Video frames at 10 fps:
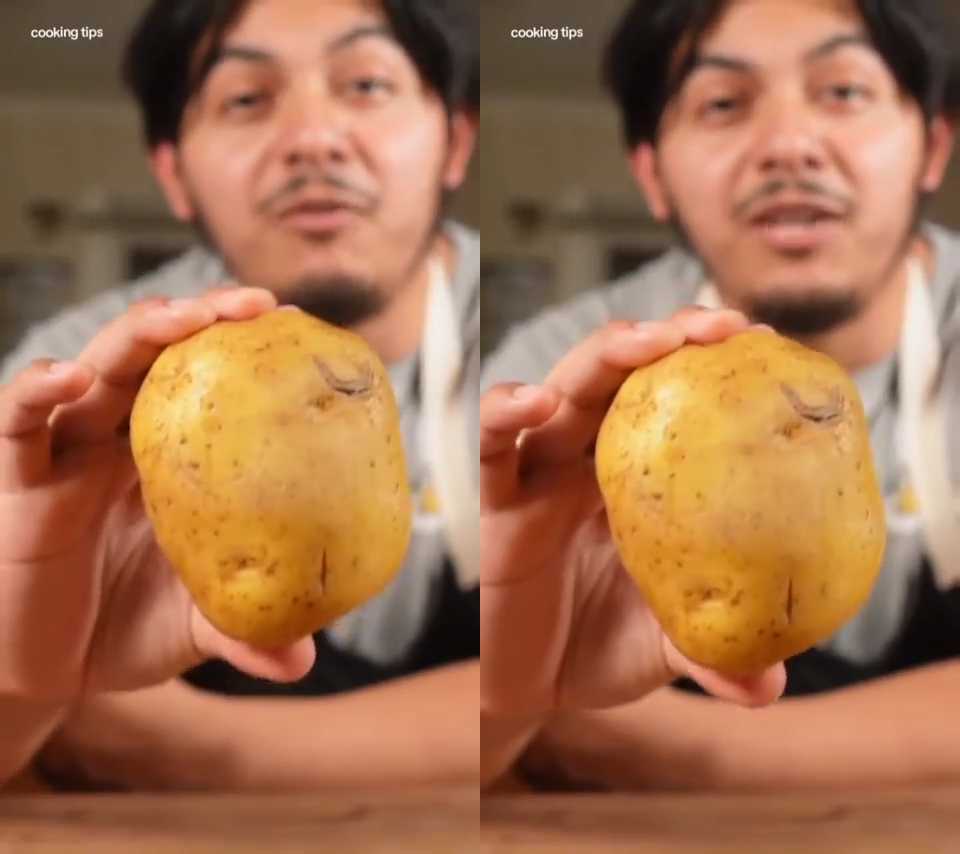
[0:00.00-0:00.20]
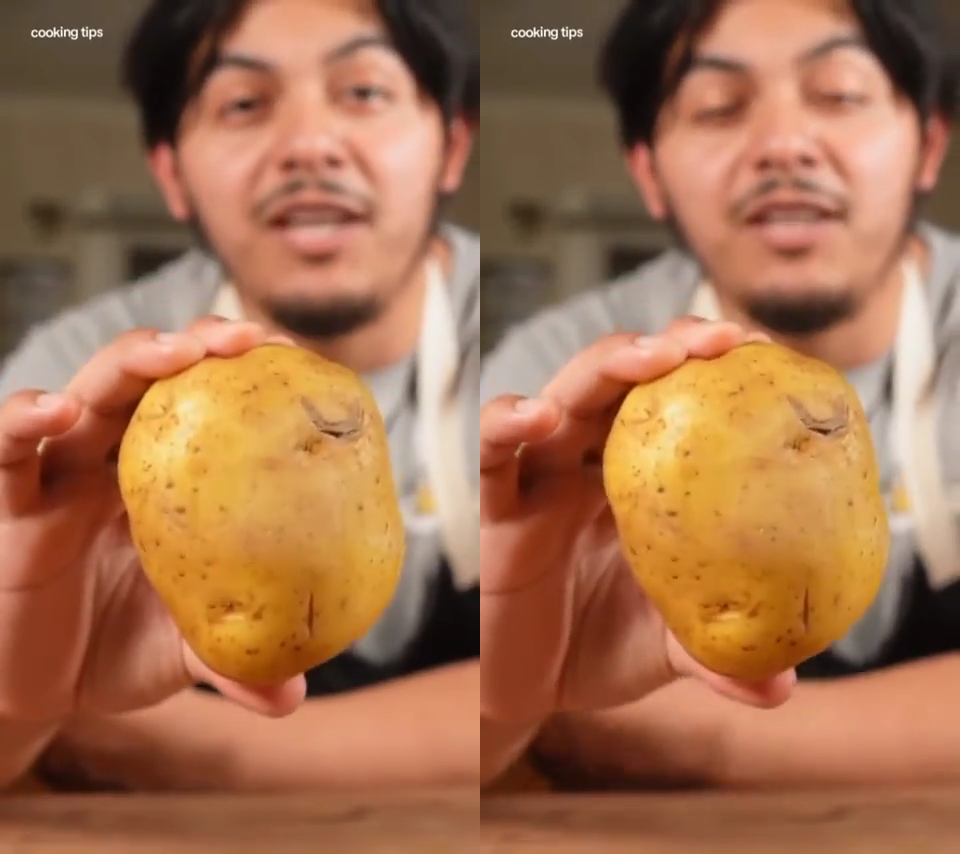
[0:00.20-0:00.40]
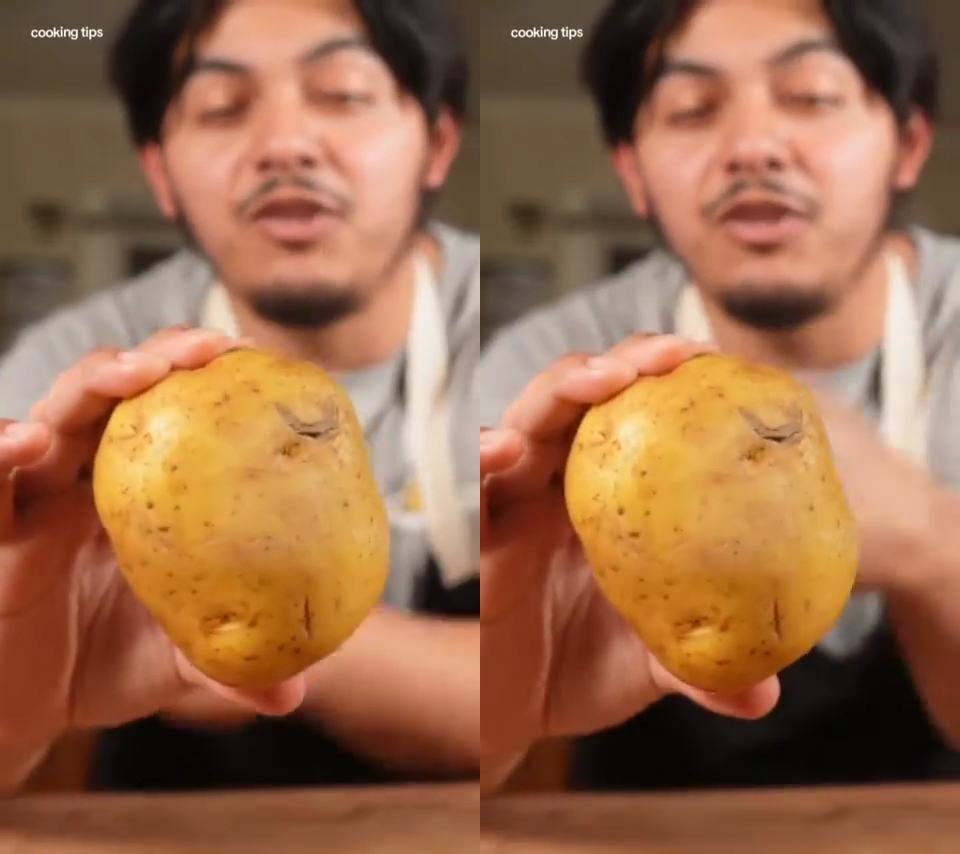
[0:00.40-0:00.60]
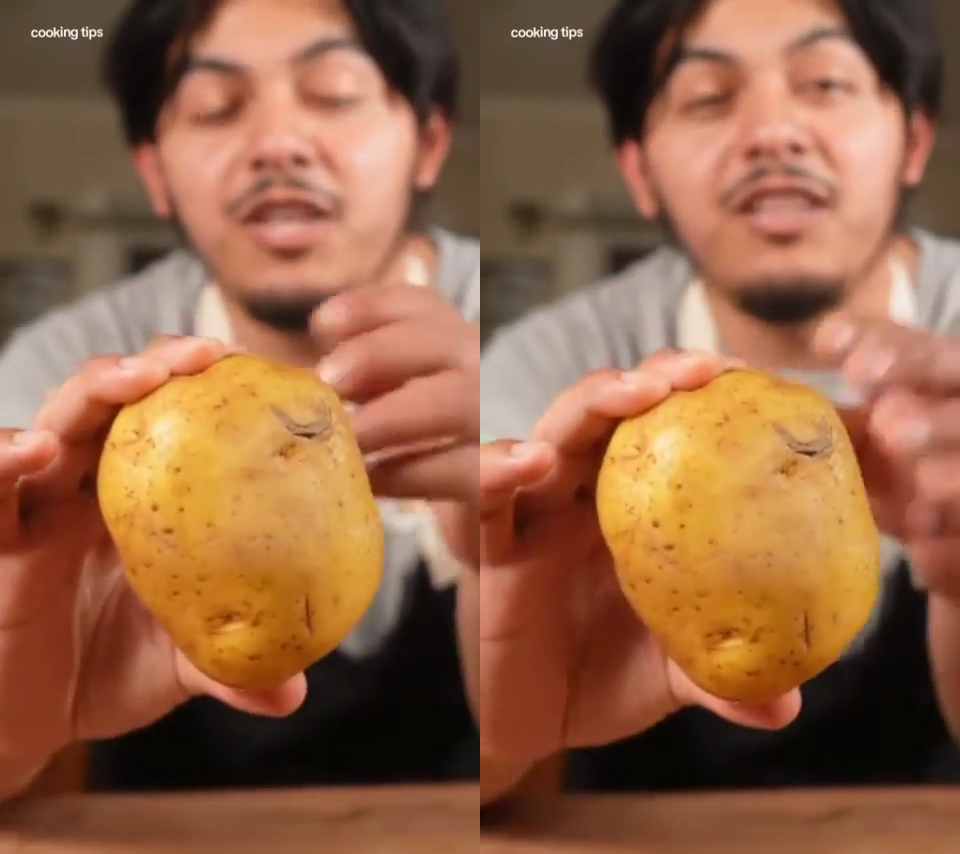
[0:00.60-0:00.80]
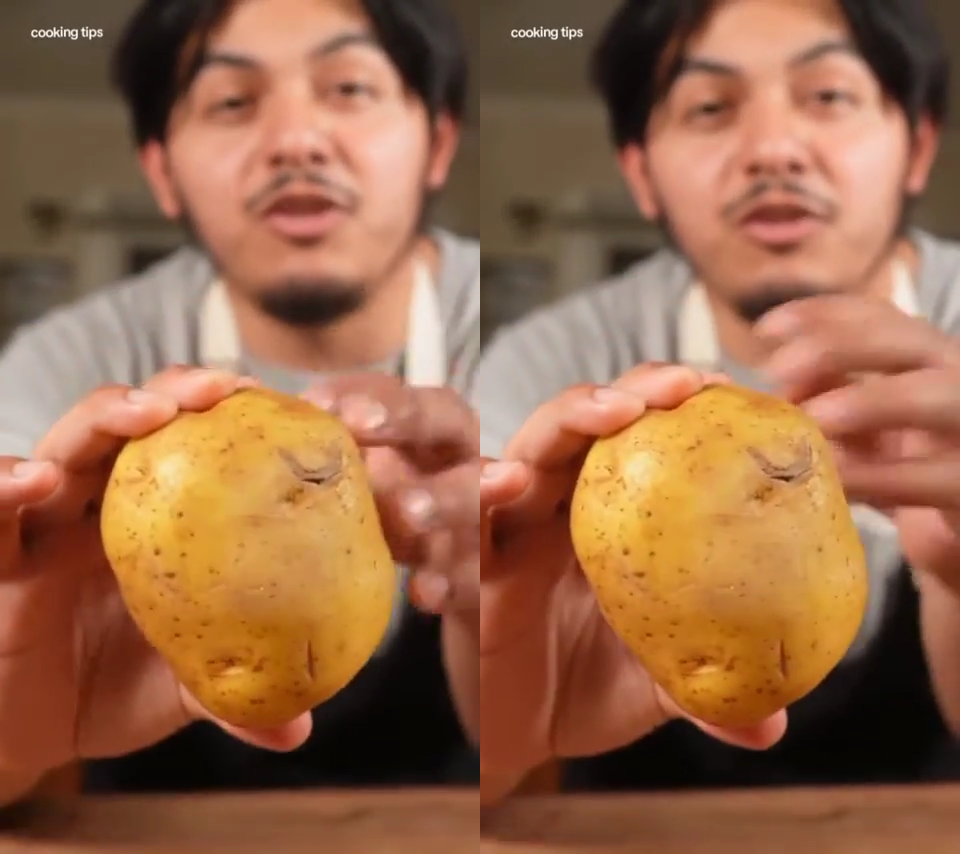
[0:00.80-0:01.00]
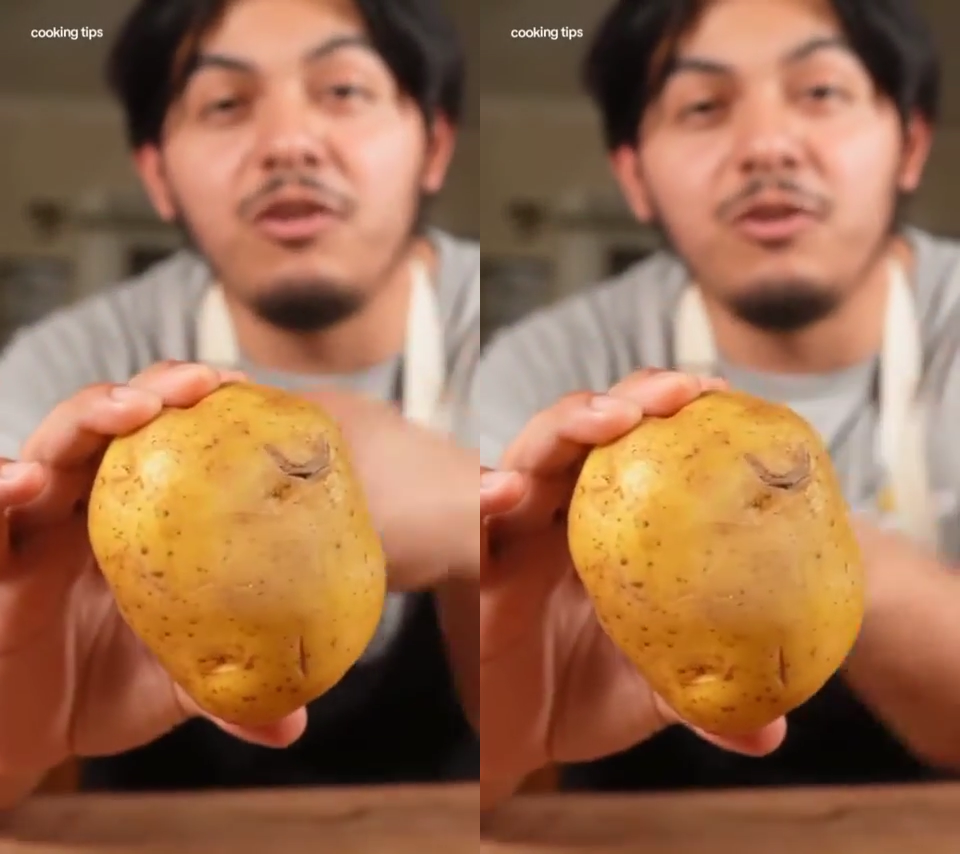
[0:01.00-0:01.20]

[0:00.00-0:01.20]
in it and it should take the salt